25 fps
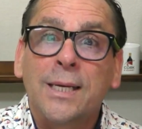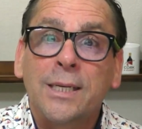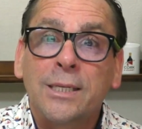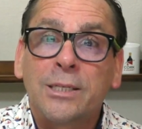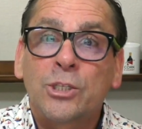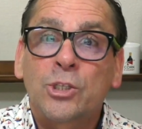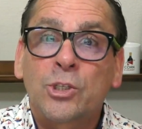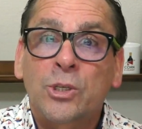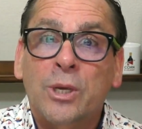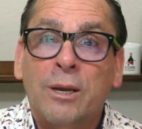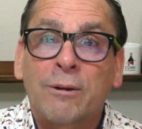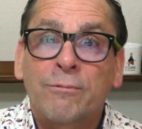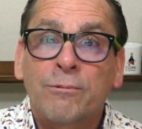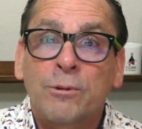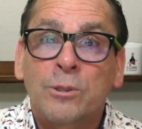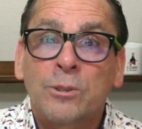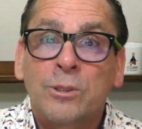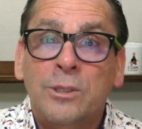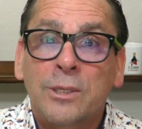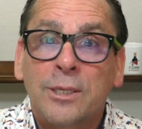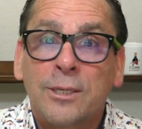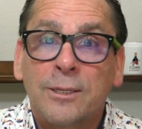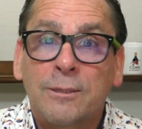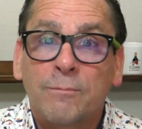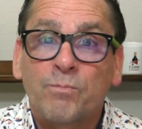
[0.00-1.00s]
discovered
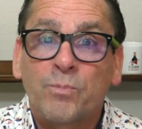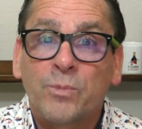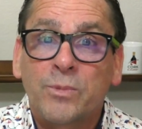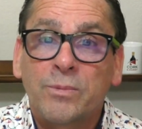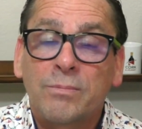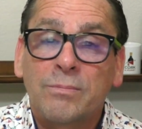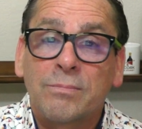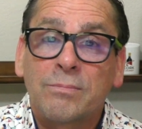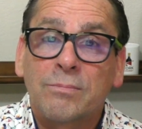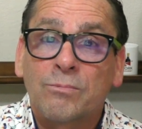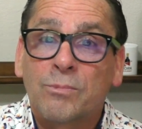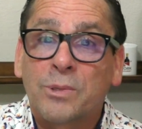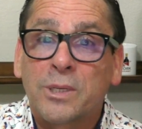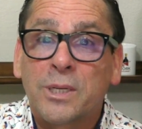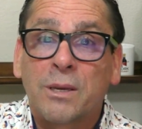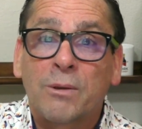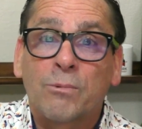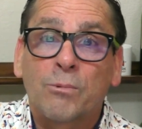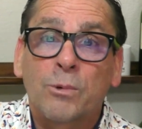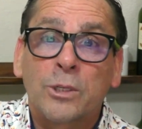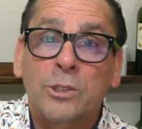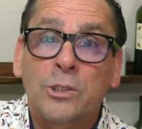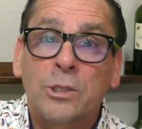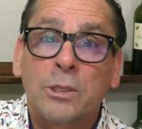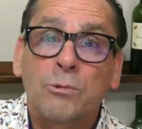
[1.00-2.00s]
that when he
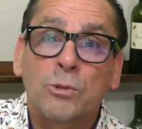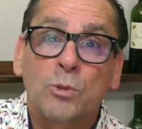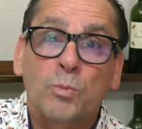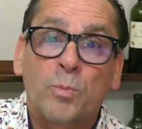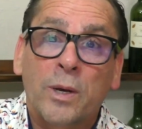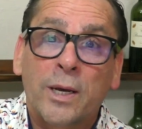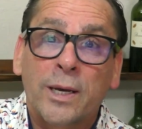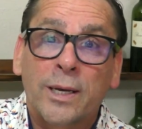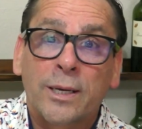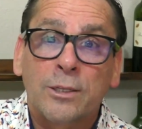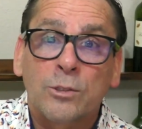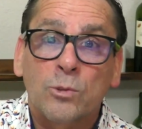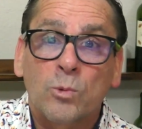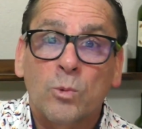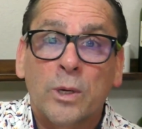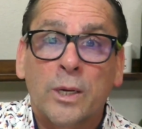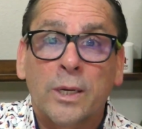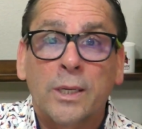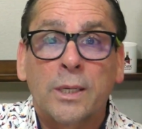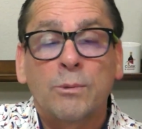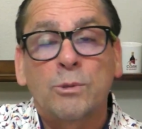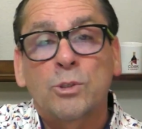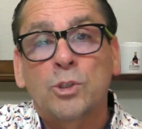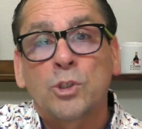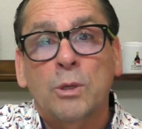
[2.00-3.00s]
originally was buying his
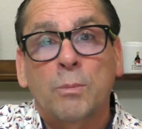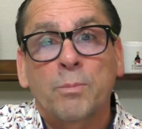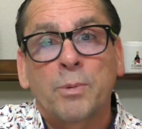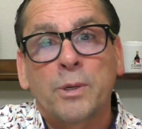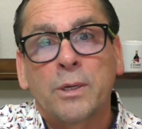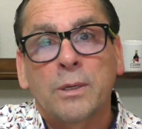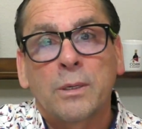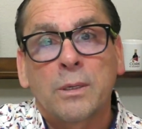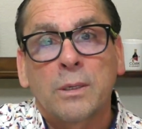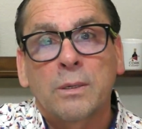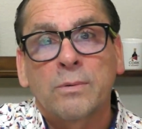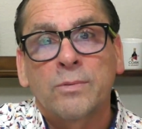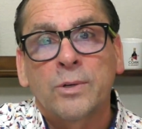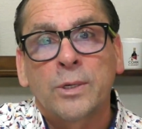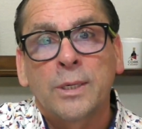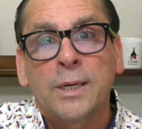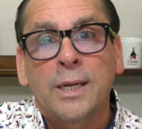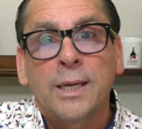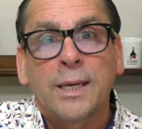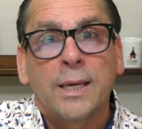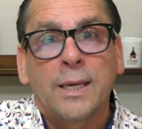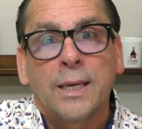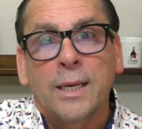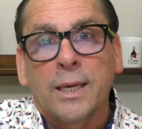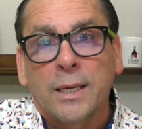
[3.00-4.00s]
wine, he was shipping it over.
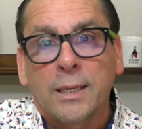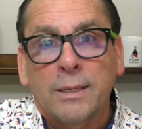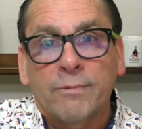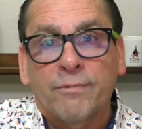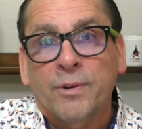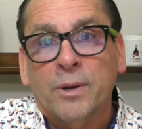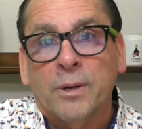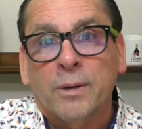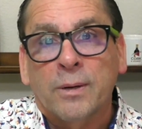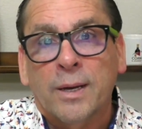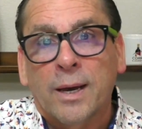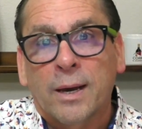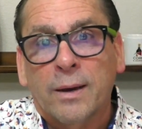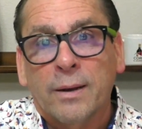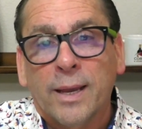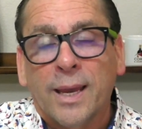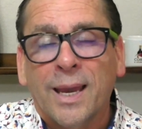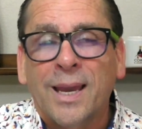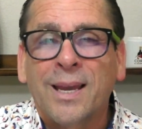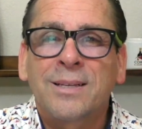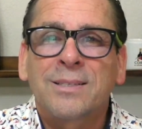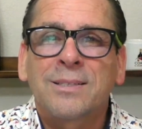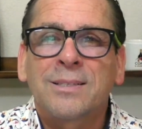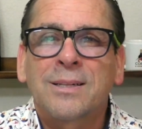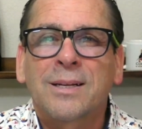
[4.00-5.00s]
He figured out,
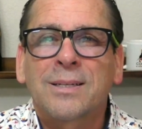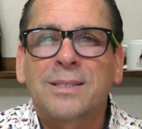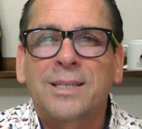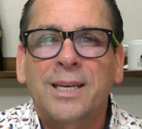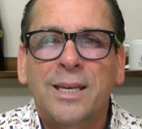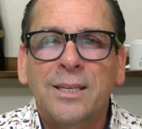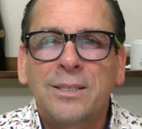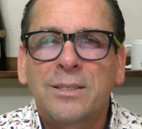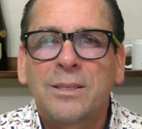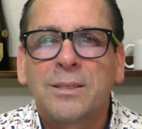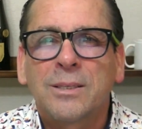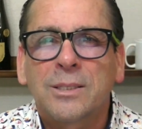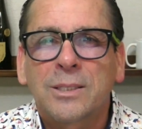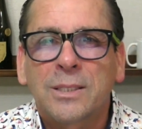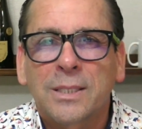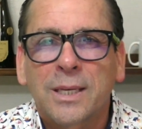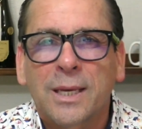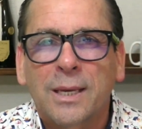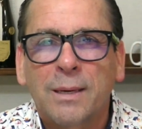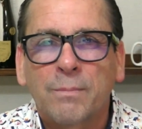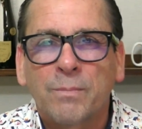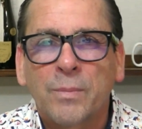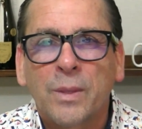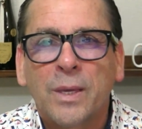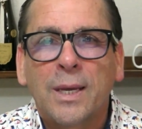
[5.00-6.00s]
hey, it's not tasting the
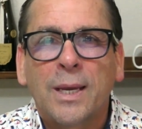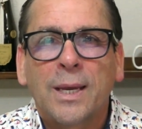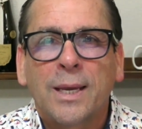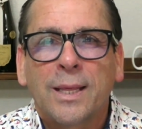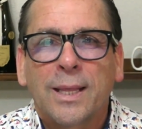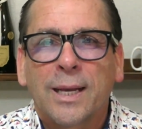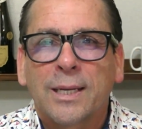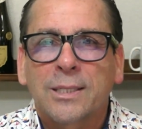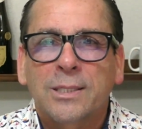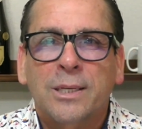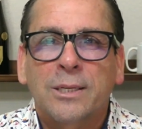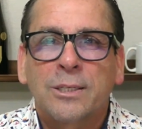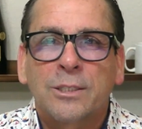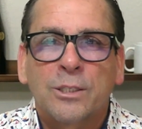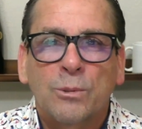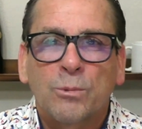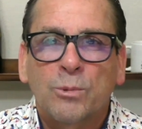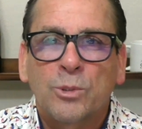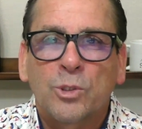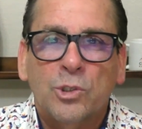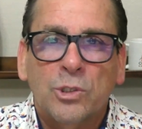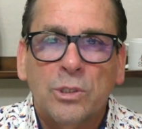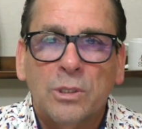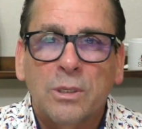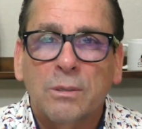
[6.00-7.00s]
same. That's because it
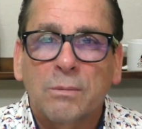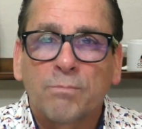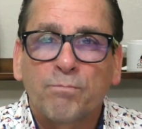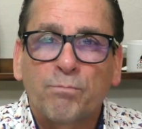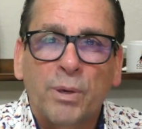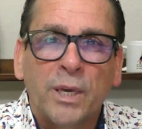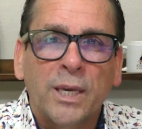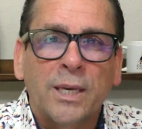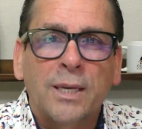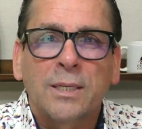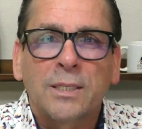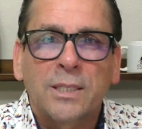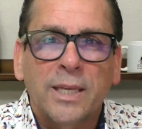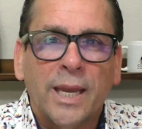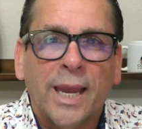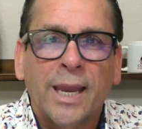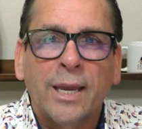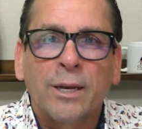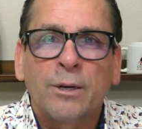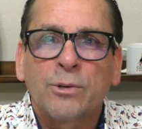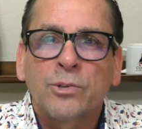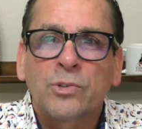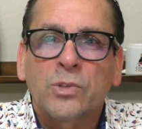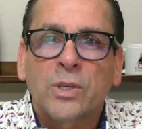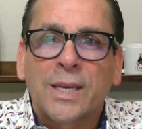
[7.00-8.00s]
was big
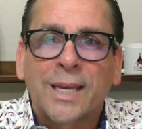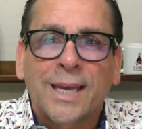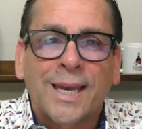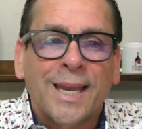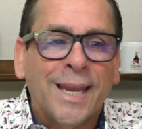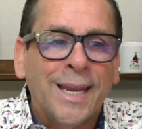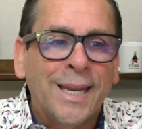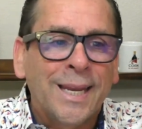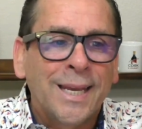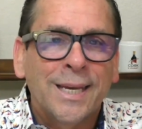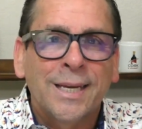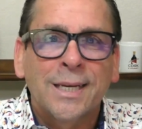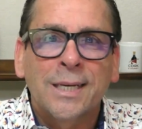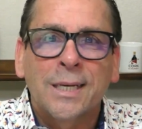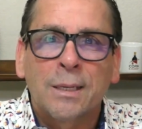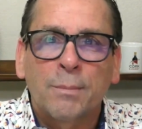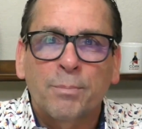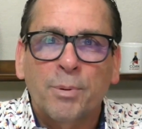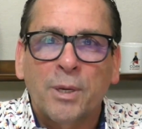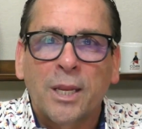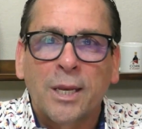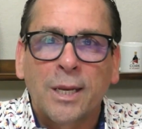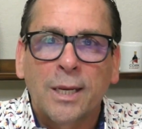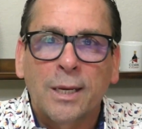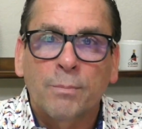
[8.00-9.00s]
containers heating
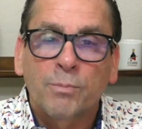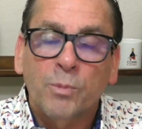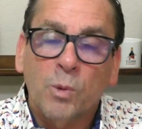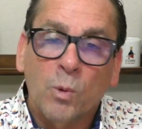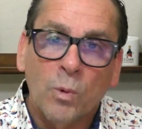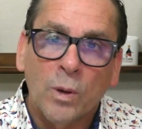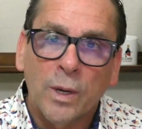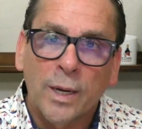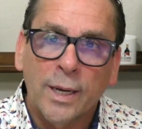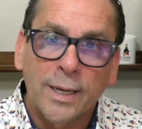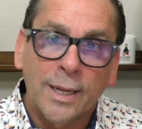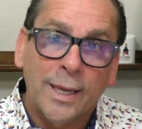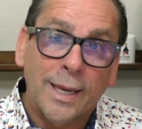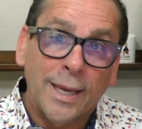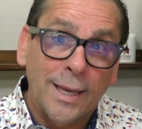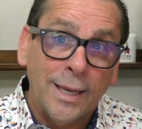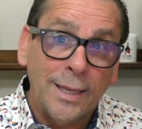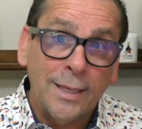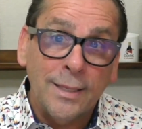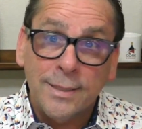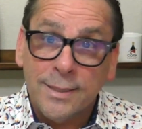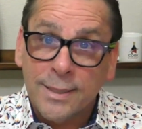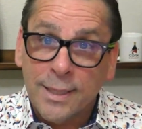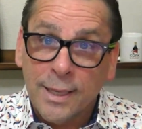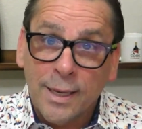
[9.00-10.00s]
up the wine.
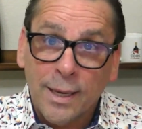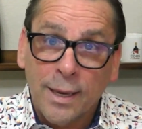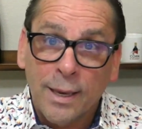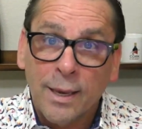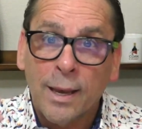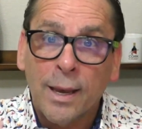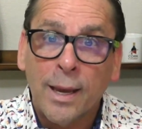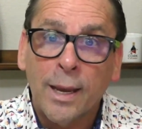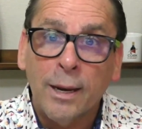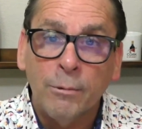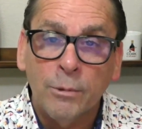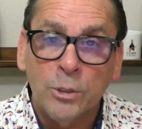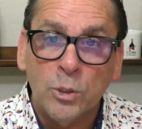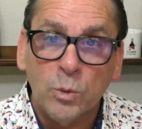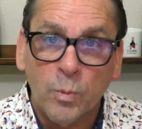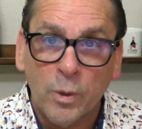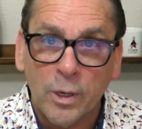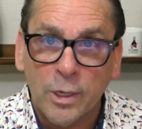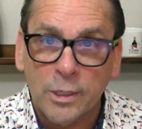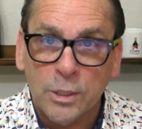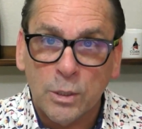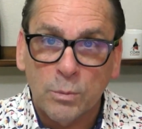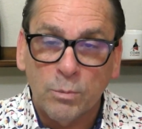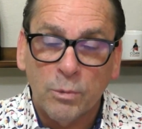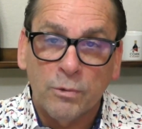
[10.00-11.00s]
He's the guy
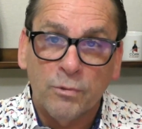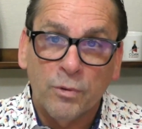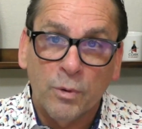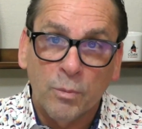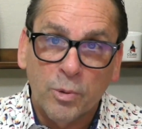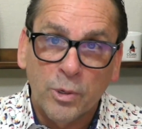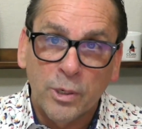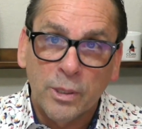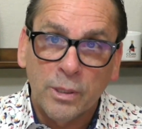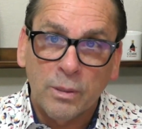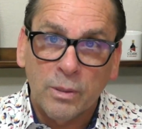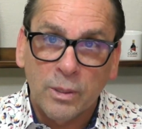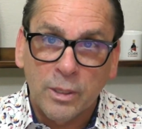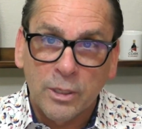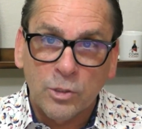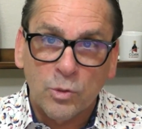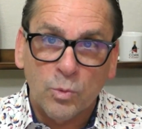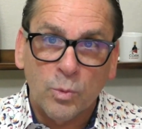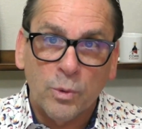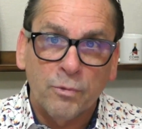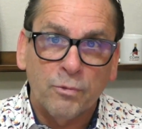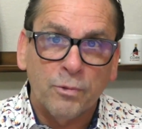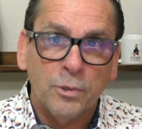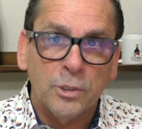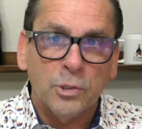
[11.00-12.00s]
responsible for putting things
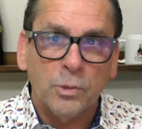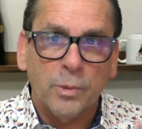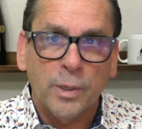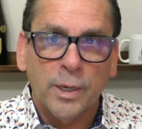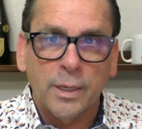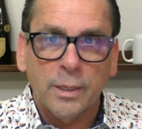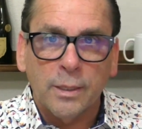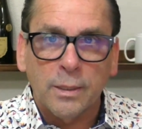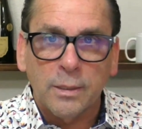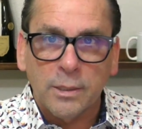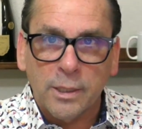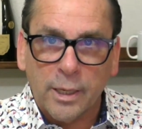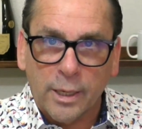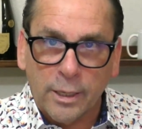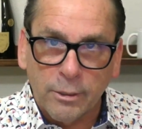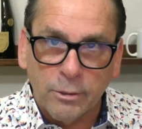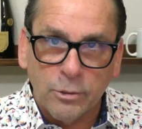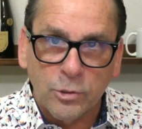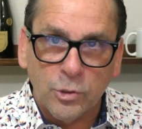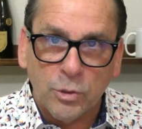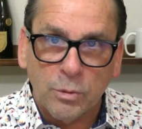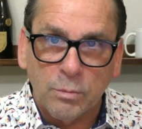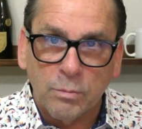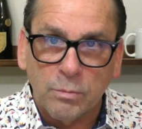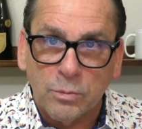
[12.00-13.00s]
in refrigerated
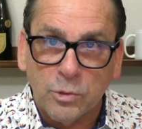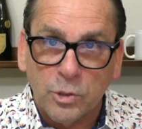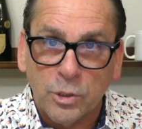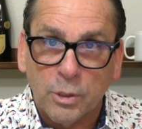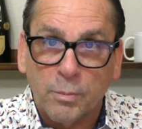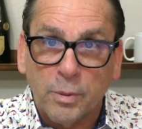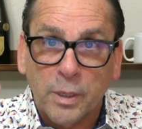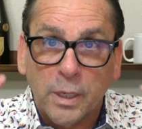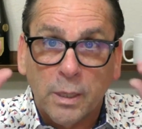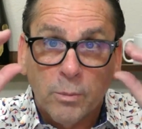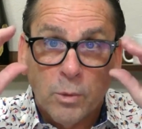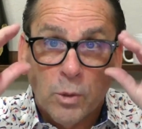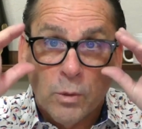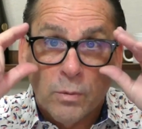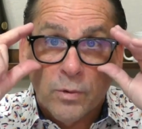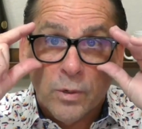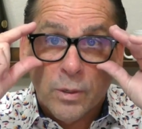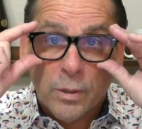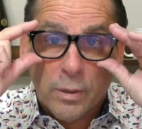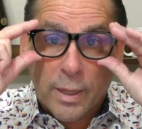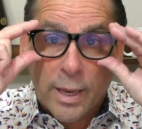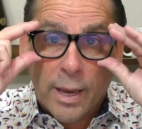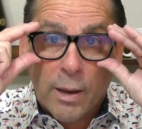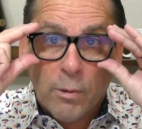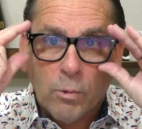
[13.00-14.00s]
containers and shipping them
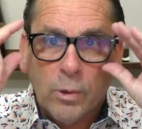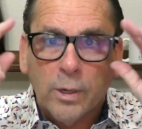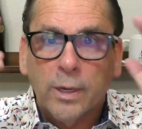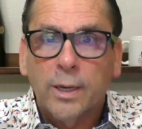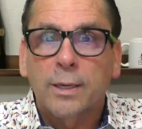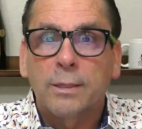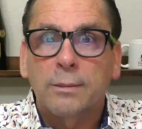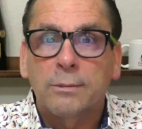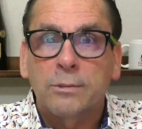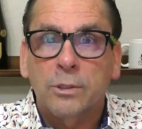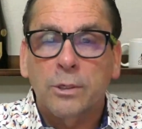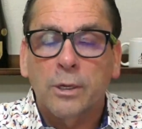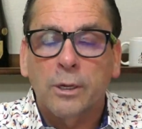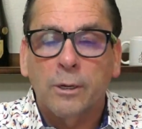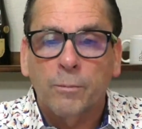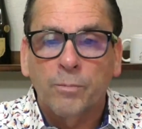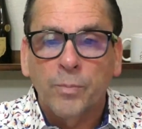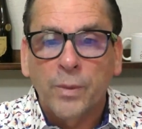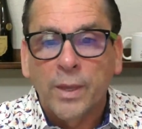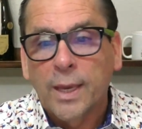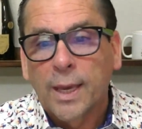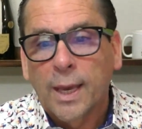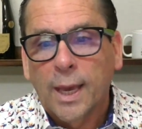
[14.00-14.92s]
over that way. So